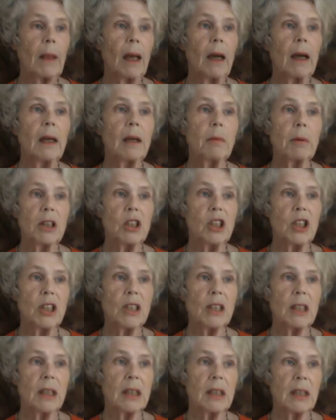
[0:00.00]
anyway, she
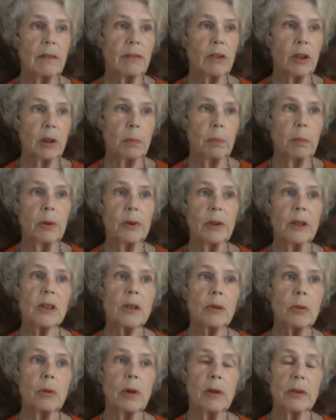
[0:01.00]
said, I've got to put
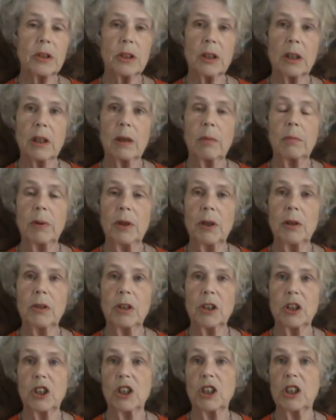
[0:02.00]
this all onto the
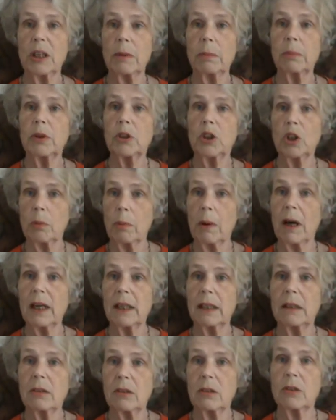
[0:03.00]
computer. She said, would you
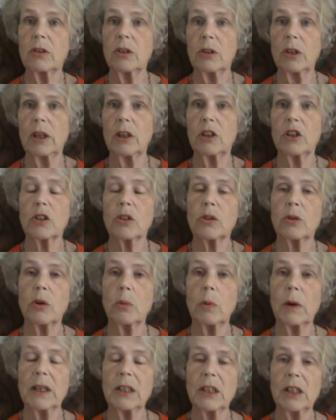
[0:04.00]
mind, you know, just sort
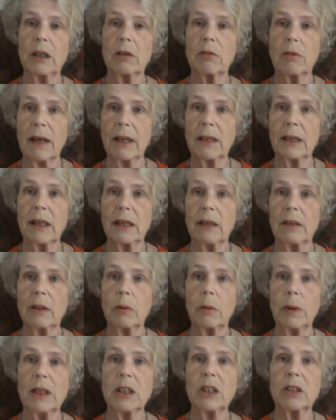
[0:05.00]
of waiting around out in the
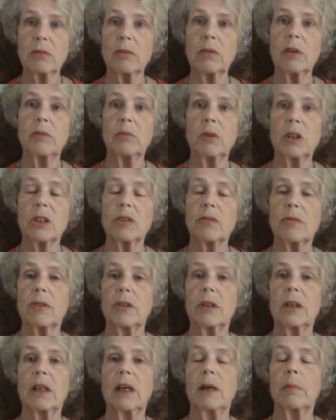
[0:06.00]
waiting room just
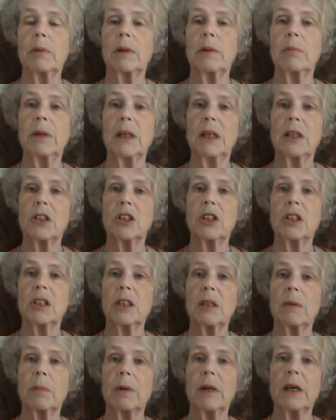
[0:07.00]
for a couple of minutes? She
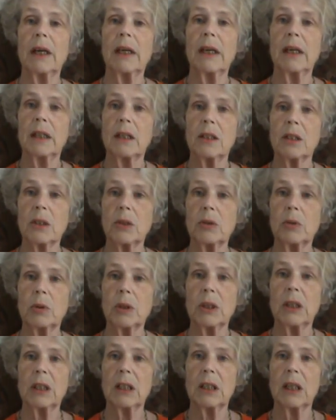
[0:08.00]
said, well, I'll get it
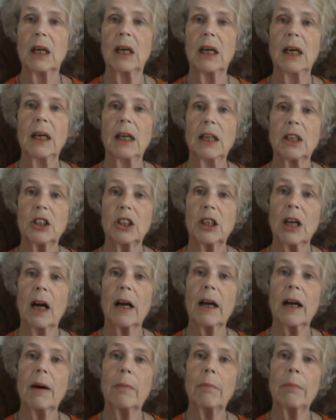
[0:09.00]
sorted. She said, I'll
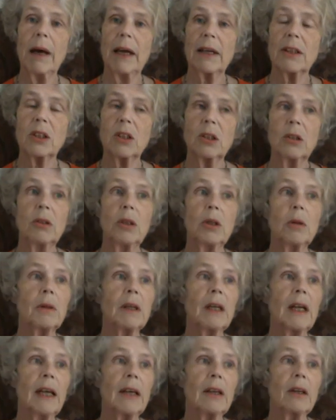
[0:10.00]
come back to you
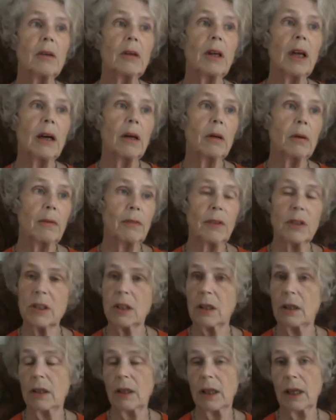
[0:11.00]
and let you know if there's
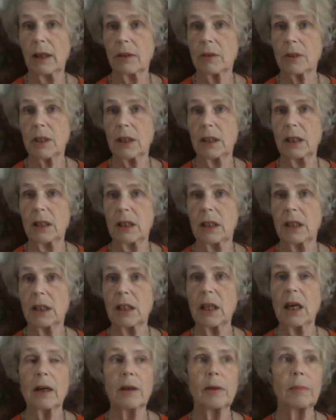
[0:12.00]
anything else I need to
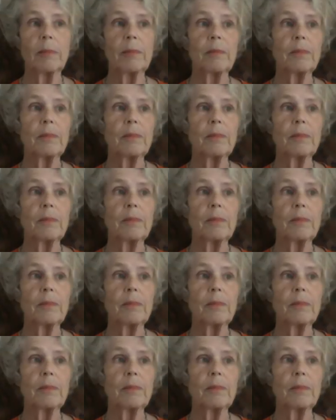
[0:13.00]
know.